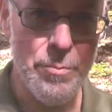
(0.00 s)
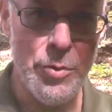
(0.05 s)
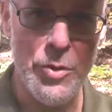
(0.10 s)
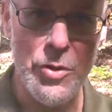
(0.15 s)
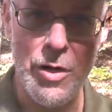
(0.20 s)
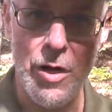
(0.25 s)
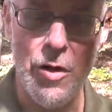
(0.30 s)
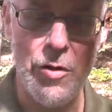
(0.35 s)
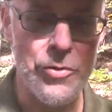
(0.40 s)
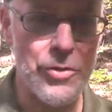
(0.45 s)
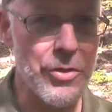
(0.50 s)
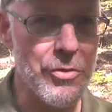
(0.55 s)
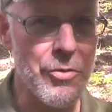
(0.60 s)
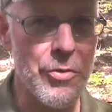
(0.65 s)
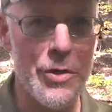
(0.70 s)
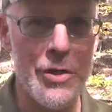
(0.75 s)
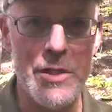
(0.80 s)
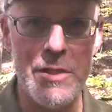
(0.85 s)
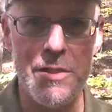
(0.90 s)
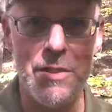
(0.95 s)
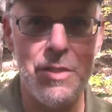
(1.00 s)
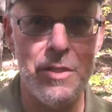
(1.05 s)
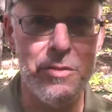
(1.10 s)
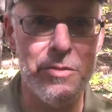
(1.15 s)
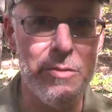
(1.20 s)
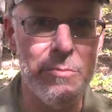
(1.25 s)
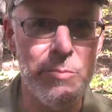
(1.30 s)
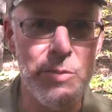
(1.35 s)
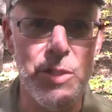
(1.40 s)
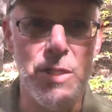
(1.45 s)
put all your
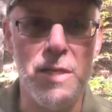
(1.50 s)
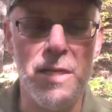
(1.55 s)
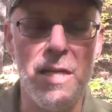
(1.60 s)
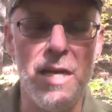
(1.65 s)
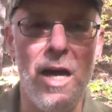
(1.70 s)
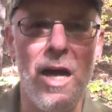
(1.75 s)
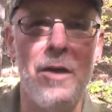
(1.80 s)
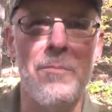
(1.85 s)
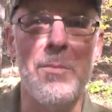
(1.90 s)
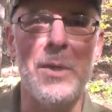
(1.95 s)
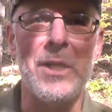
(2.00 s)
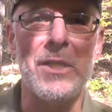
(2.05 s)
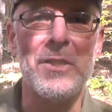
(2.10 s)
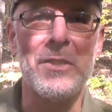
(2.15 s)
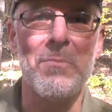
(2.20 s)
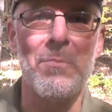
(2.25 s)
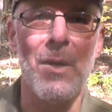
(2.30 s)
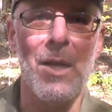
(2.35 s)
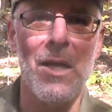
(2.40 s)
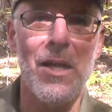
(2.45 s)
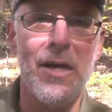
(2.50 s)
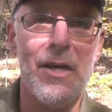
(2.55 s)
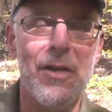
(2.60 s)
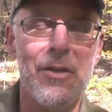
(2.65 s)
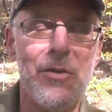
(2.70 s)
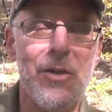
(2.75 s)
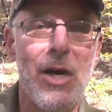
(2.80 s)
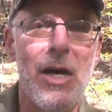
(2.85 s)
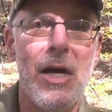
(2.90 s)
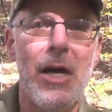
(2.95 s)
criticisms in the comments
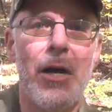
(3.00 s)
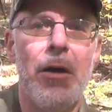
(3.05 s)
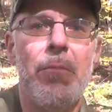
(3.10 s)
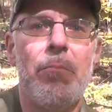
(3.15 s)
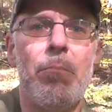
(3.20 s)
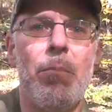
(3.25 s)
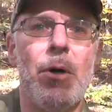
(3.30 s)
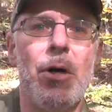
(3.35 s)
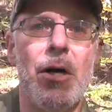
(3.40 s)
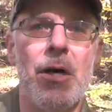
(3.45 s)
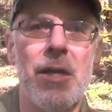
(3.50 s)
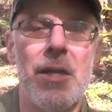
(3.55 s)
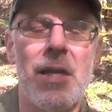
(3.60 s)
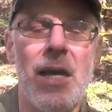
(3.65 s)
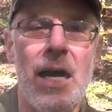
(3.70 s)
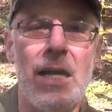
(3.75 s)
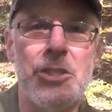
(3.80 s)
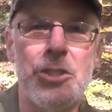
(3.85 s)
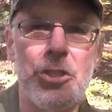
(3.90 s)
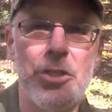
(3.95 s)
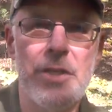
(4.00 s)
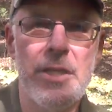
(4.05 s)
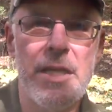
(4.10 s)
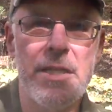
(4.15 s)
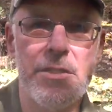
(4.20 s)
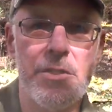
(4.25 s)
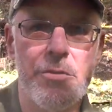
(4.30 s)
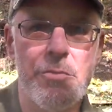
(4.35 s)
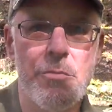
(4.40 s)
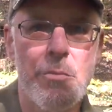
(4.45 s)
below, but I should
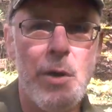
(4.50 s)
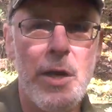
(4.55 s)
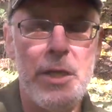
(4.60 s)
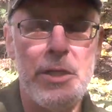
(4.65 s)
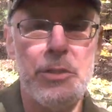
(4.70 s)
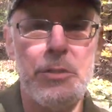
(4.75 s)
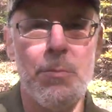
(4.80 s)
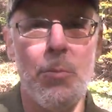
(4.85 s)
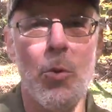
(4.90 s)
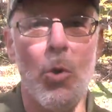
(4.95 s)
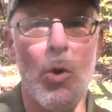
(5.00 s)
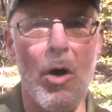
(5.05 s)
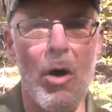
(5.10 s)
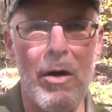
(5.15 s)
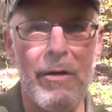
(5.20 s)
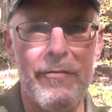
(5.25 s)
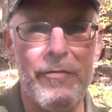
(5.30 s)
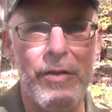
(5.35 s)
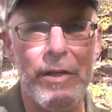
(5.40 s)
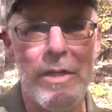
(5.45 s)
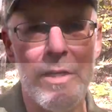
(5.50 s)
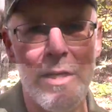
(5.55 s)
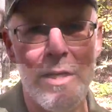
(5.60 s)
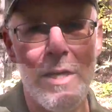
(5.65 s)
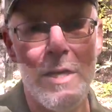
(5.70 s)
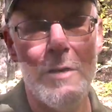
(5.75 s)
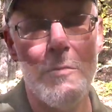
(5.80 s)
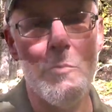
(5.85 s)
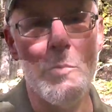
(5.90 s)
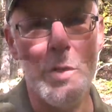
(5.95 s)
get to the range more often
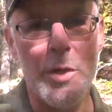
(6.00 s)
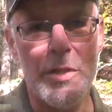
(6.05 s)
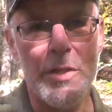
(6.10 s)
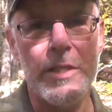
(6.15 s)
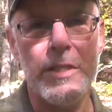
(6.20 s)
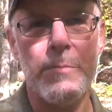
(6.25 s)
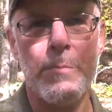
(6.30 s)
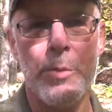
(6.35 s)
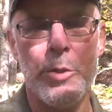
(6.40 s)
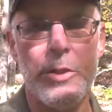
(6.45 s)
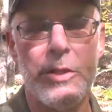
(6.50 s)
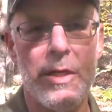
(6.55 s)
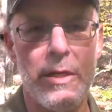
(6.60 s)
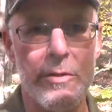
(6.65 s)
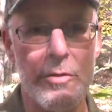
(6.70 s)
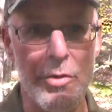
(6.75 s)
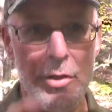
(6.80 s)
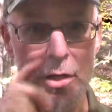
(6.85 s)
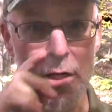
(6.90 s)
with this particular